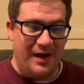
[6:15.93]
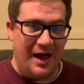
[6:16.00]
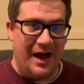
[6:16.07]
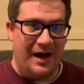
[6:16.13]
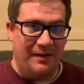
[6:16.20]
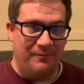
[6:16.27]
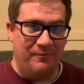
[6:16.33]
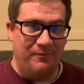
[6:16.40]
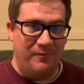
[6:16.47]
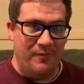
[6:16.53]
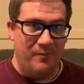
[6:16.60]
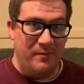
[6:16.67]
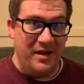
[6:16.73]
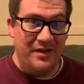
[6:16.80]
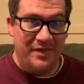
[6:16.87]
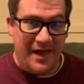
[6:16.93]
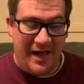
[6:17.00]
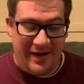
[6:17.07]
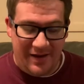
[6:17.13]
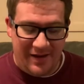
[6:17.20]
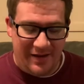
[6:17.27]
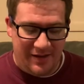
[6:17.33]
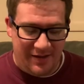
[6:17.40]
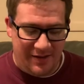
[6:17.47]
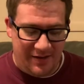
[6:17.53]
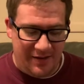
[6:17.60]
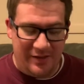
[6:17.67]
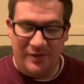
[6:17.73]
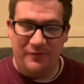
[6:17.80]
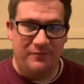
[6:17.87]
I mean that
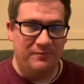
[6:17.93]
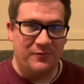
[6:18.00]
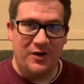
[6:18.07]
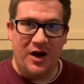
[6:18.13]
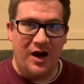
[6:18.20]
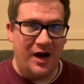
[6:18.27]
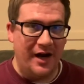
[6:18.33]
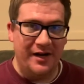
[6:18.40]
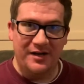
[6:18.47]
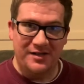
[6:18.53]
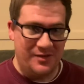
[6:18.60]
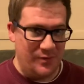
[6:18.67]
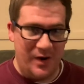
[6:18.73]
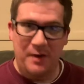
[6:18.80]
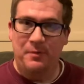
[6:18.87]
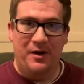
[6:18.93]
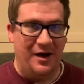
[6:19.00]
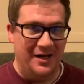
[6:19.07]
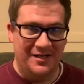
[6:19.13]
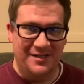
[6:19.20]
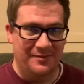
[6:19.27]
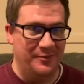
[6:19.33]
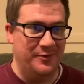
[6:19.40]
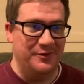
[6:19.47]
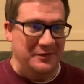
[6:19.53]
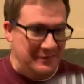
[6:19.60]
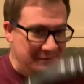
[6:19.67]
in the kindest way possible.